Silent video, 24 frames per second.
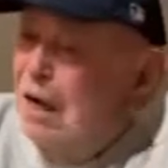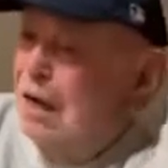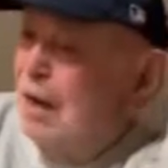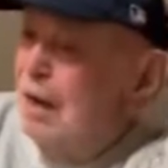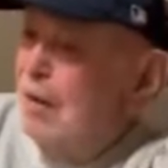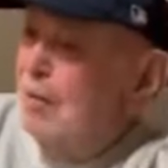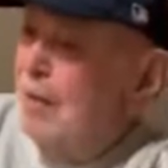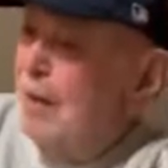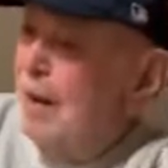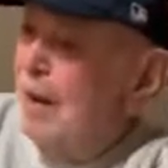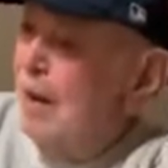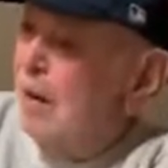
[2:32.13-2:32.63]

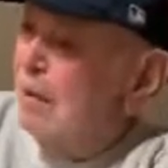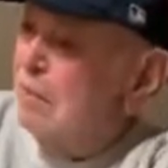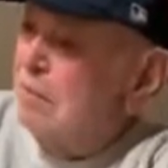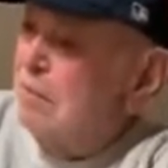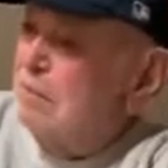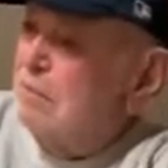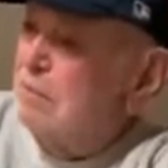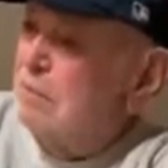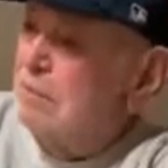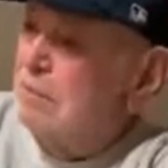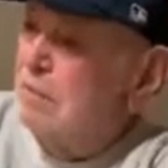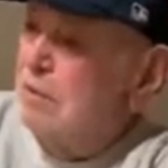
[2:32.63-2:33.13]

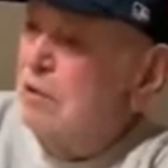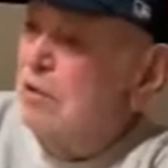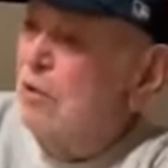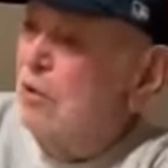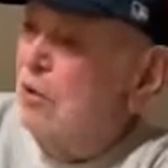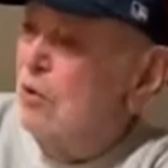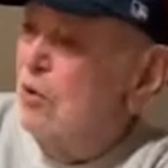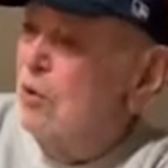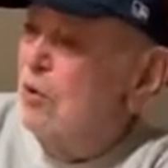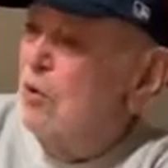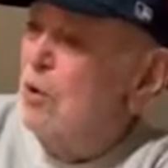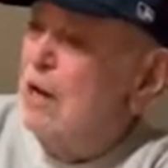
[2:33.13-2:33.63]
About
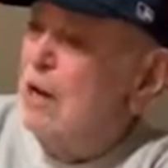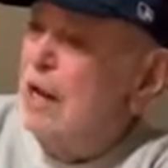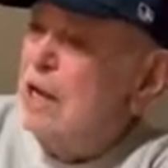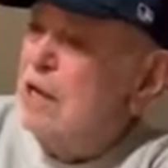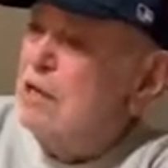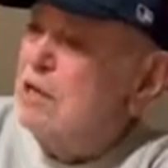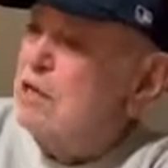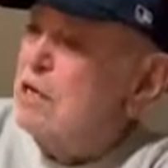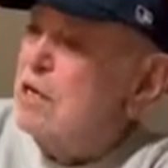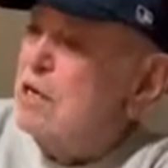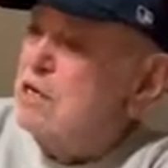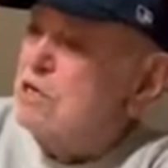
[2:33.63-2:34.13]
oh,
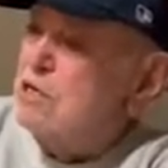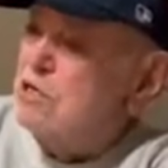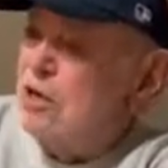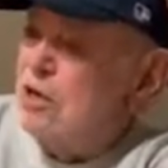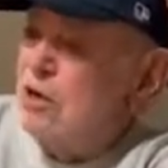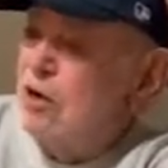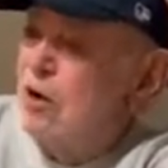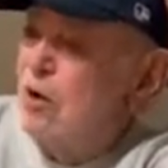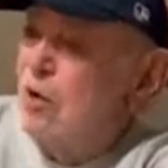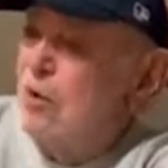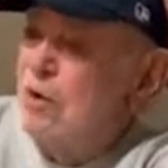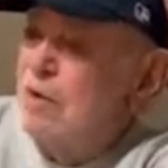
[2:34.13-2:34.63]
eight years
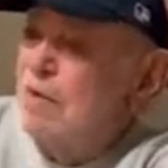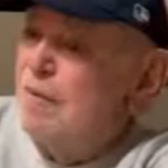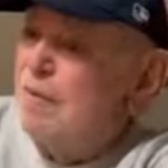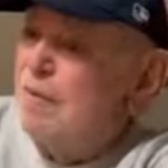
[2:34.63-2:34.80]
ago. Yeah.